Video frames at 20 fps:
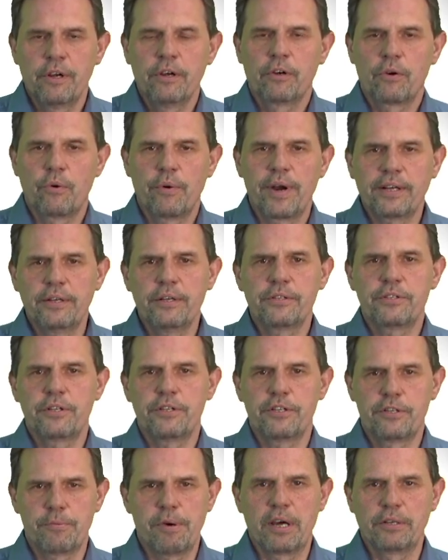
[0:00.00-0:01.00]
Correctness
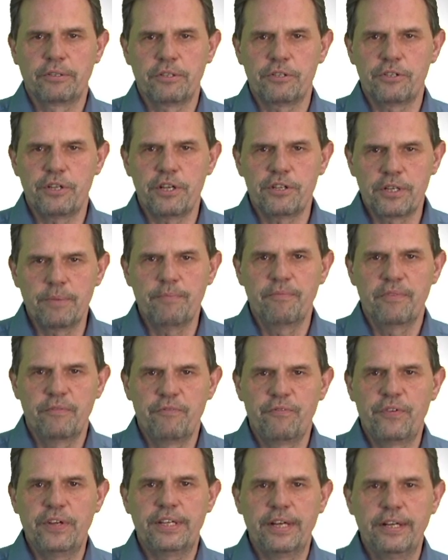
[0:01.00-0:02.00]
is about the system
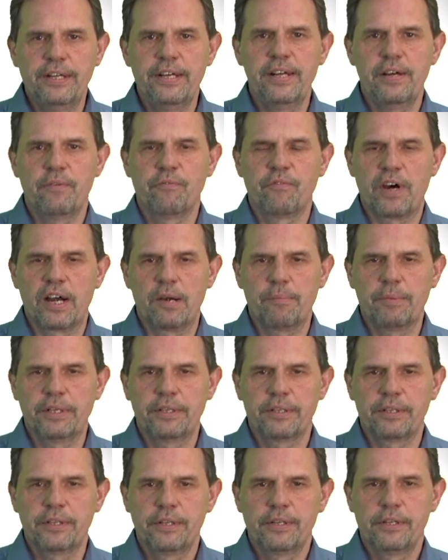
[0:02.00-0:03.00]
fitting the
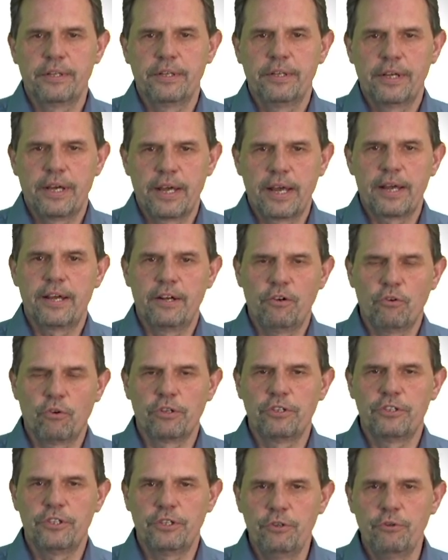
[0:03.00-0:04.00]
environment. In
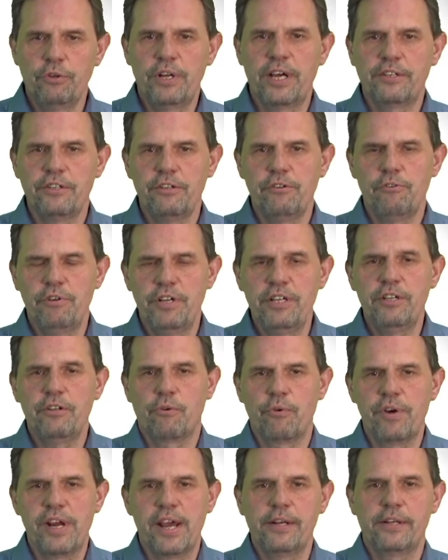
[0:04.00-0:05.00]
order to do that, you need to
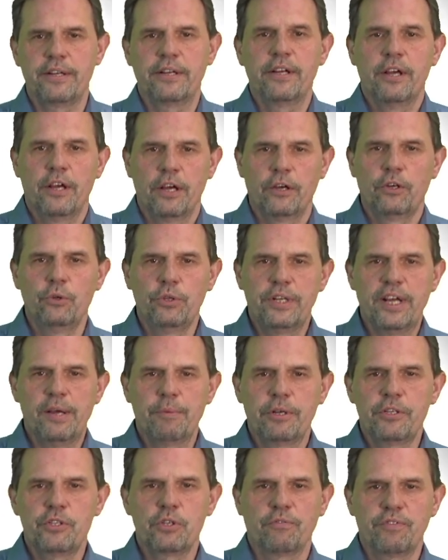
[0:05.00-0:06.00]
create a good
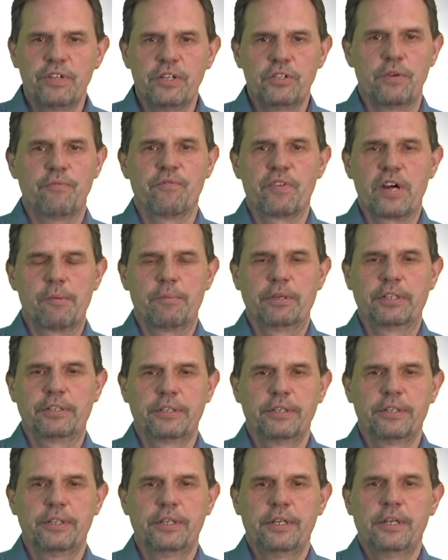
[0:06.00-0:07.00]
image of this environment.
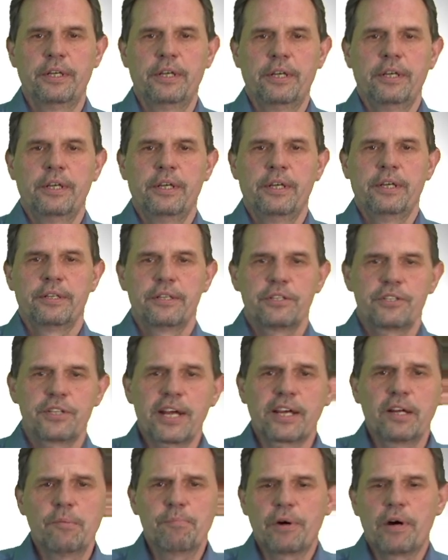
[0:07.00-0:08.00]
The
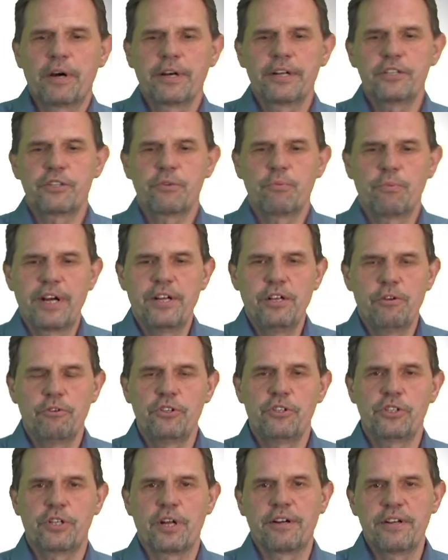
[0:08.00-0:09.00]
second part is where you
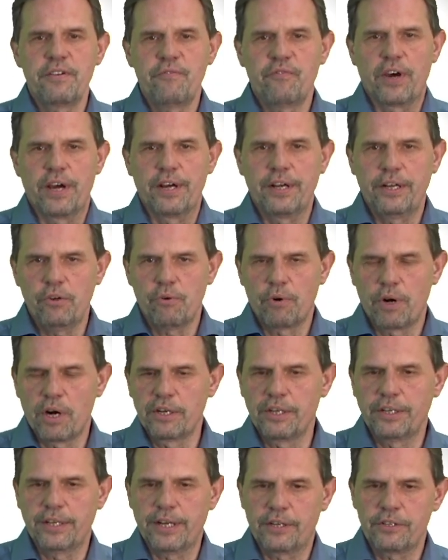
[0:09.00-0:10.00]
just start defining your
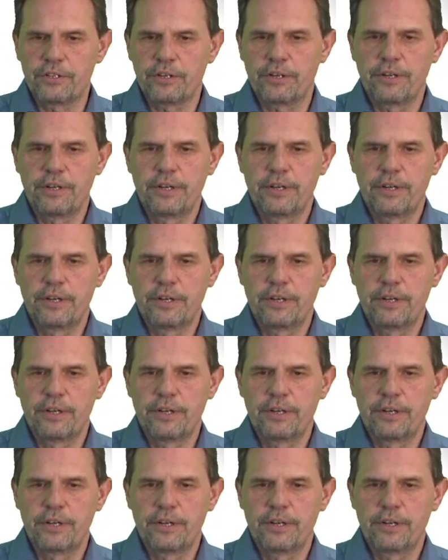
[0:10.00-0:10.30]
architecture.